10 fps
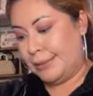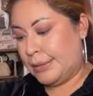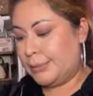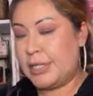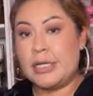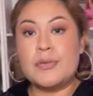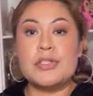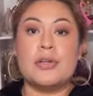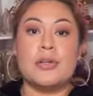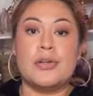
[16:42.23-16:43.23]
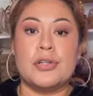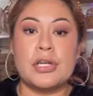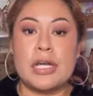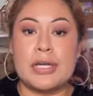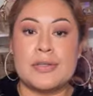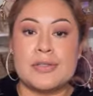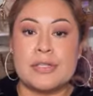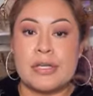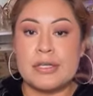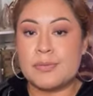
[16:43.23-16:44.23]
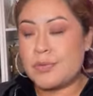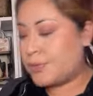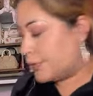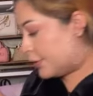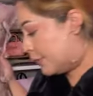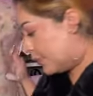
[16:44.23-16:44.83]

I'm gonna return her, you guys. I am so sorry,